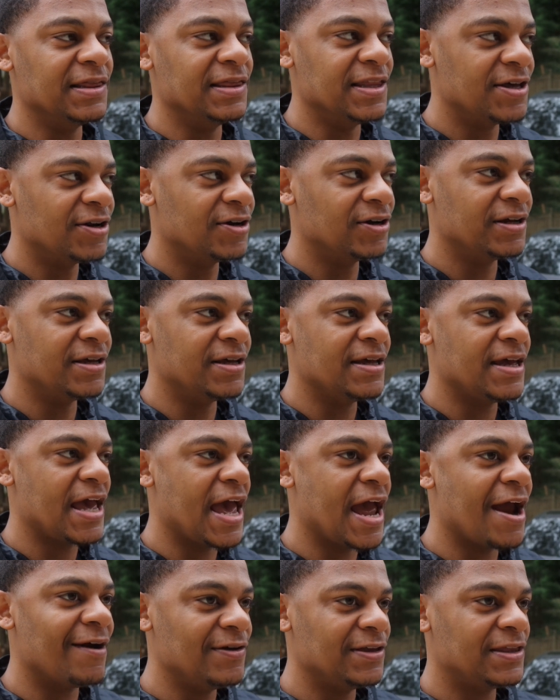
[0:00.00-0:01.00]
literally
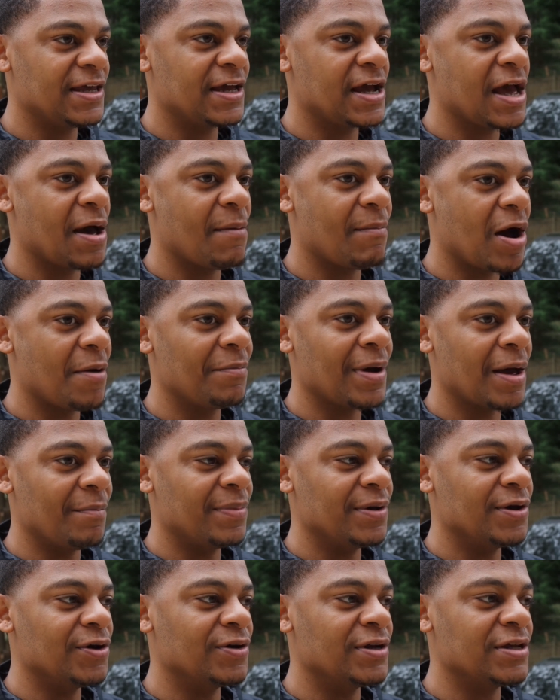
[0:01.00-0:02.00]
everything about my
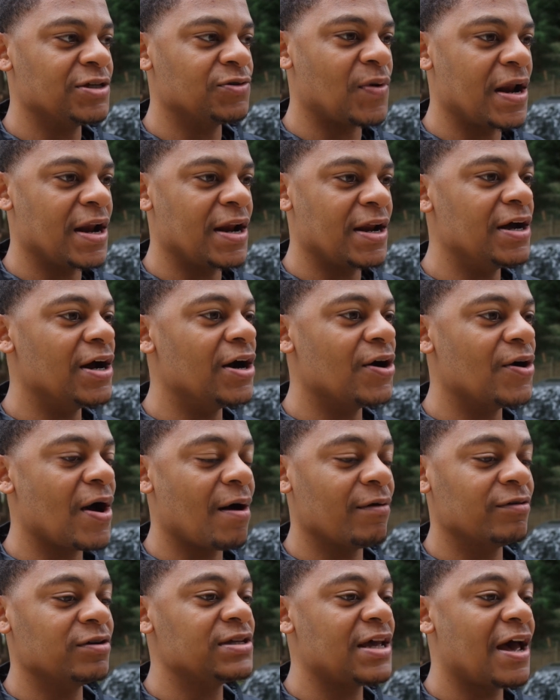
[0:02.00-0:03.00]
build is ready to go.
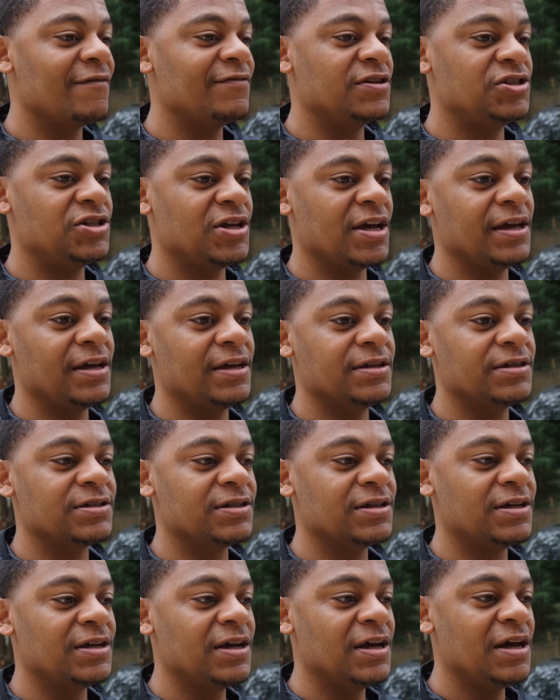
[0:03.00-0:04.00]
I would just have to
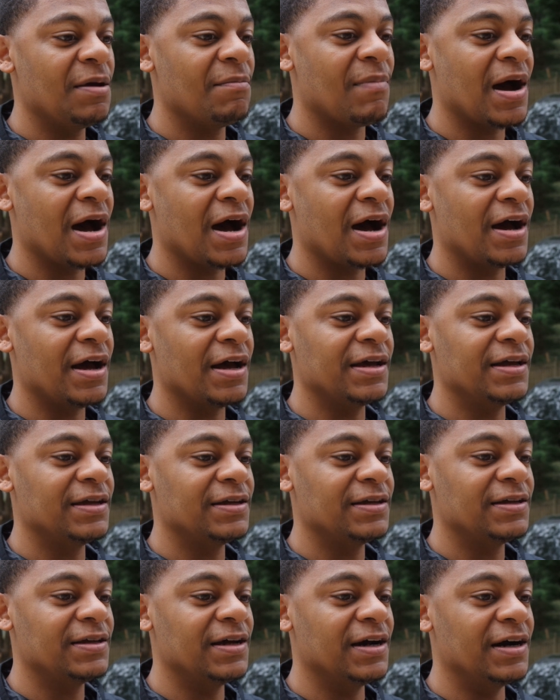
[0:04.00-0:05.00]
change my
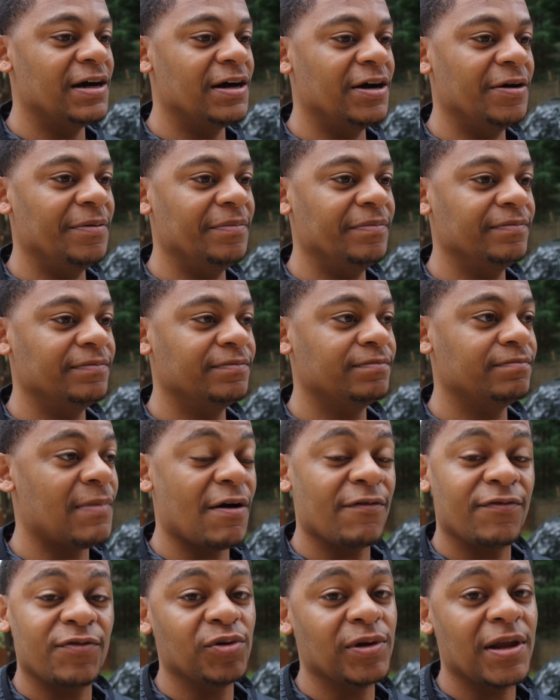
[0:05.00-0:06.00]
um,
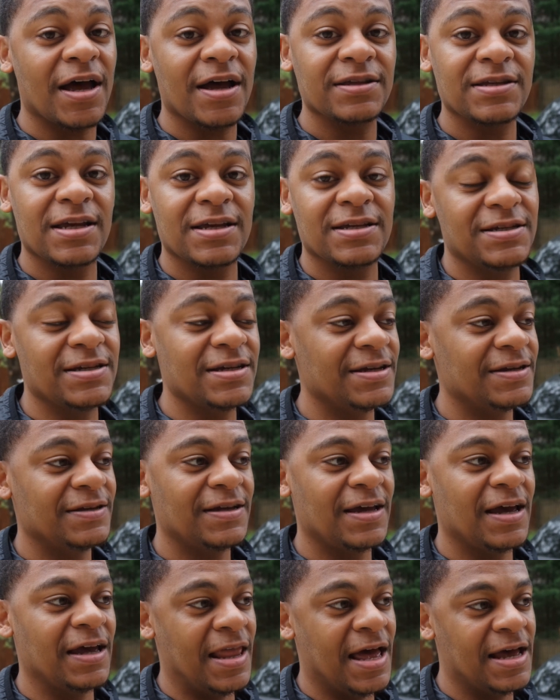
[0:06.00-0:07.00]
my fuel lines. That's it,
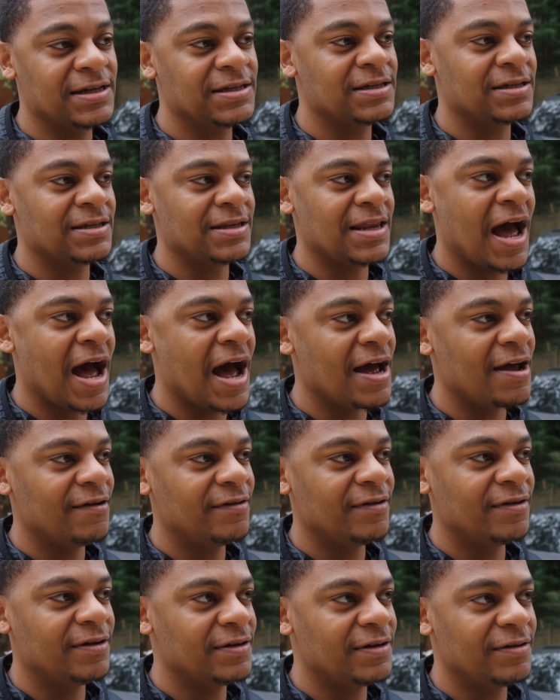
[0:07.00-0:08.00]
and that's
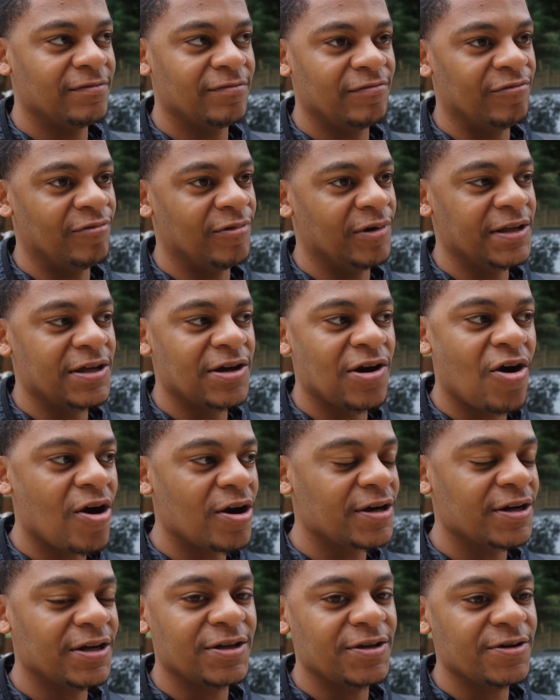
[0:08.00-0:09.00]
not really
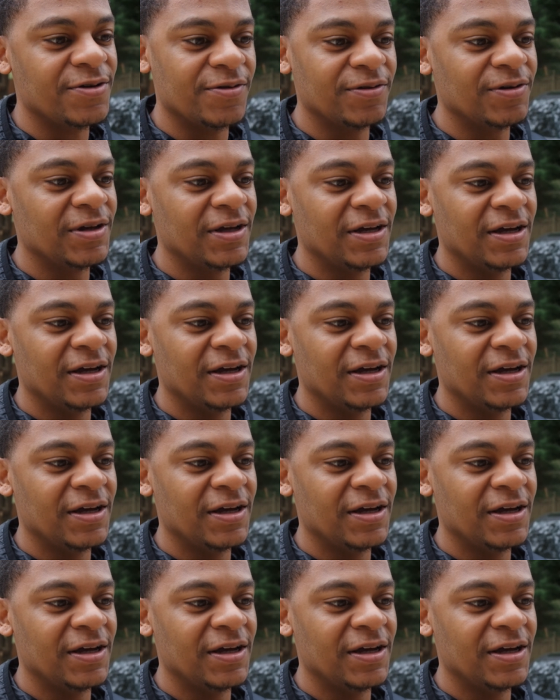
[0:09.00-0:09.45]
hard to do.